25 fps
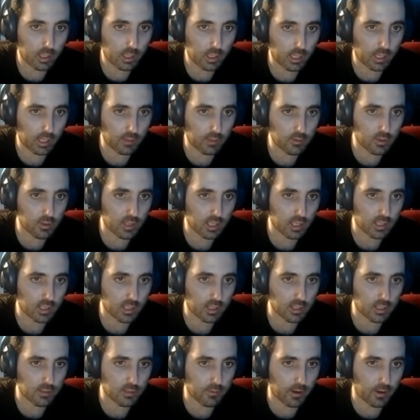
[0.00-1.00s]
It gives you
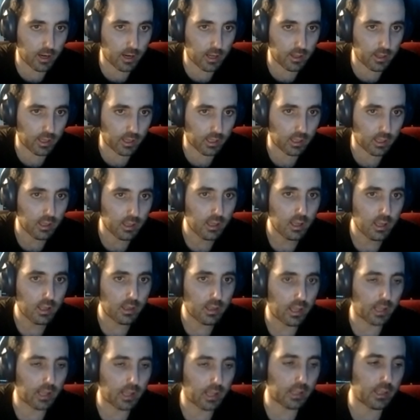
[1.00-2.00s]
like this very like
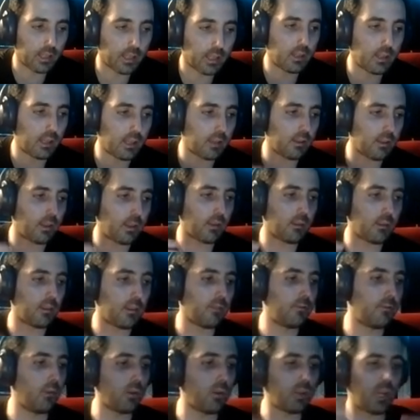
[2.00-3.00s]

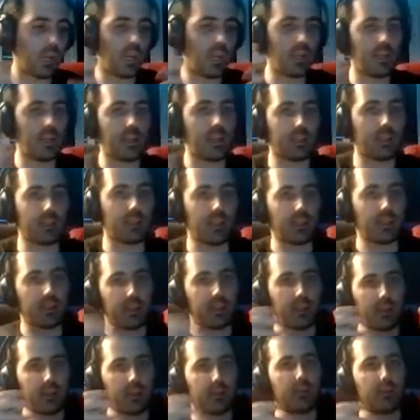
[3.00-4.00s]
volcanic like
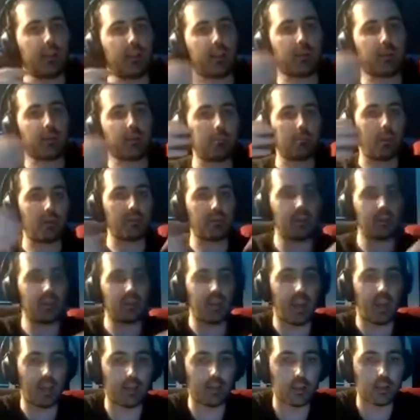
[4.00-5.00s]

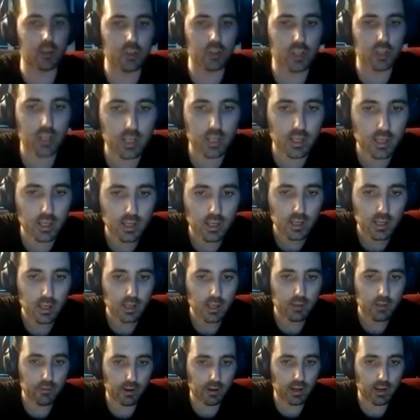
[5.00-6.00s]
abundant energy,
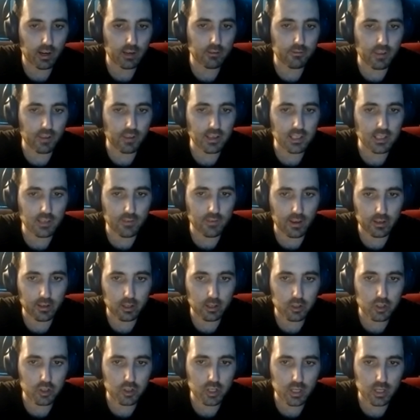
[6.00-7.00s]
very inventive
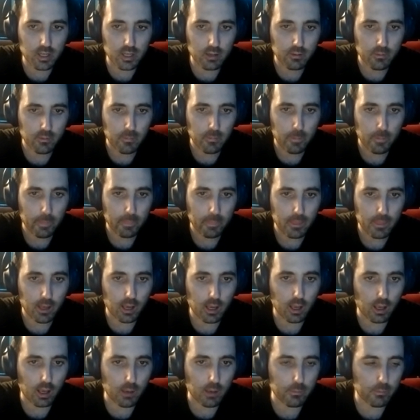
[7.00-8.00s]
energy,
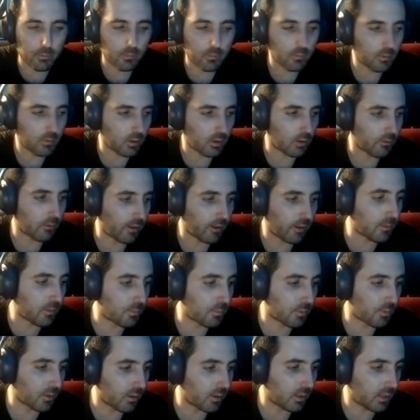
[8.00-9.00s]

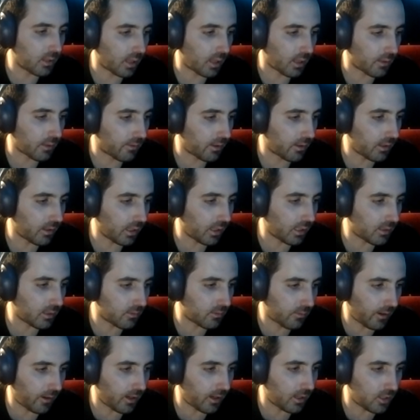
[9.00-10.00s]
very like
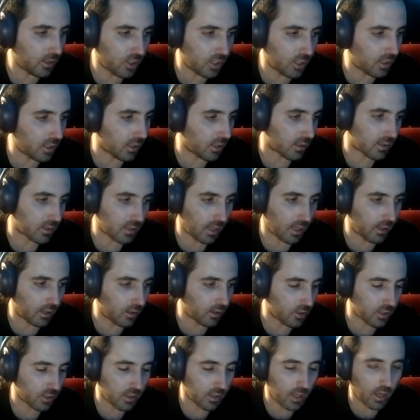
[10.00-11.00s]
very genius
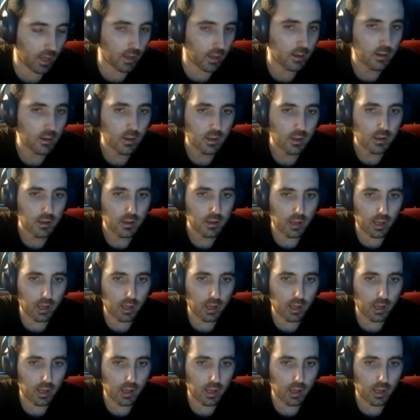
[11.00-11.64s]
energy, yeah.